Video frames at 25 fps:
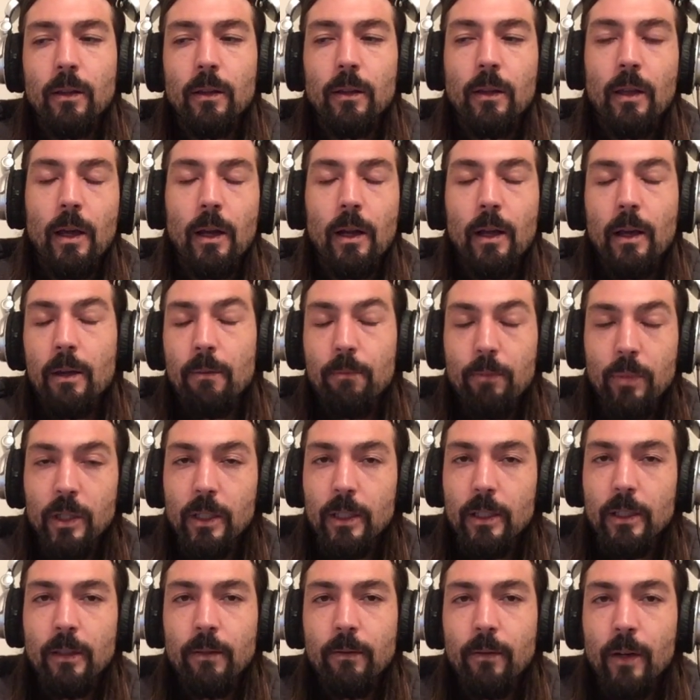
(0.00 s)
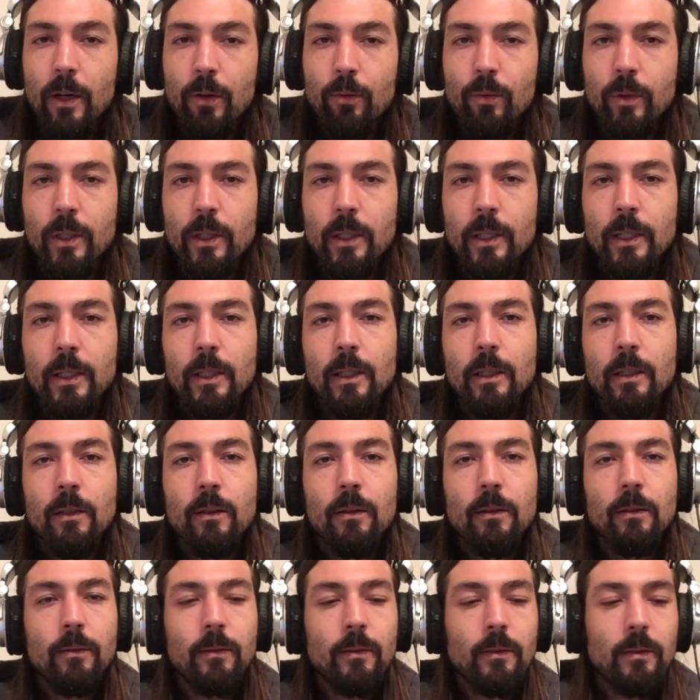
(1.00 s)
that I believe I would need.